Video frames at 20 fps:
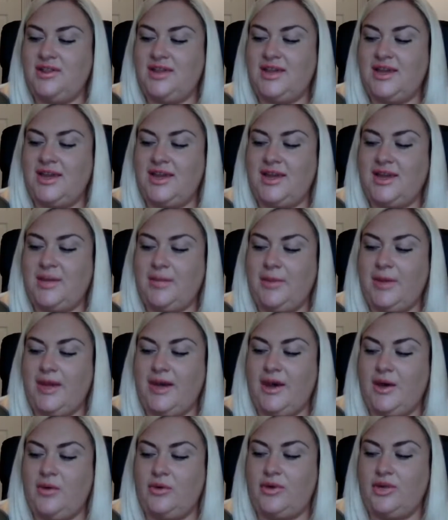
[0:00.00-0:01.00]
thinking
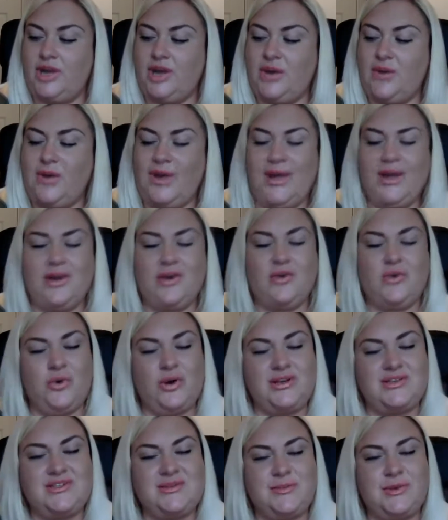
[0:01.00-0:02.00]
about, you know, at
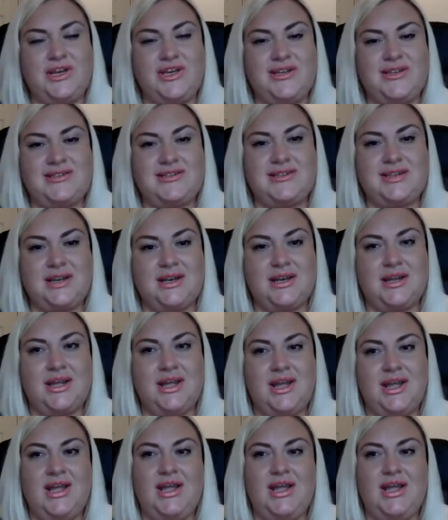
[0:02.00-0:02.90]
Christmas, and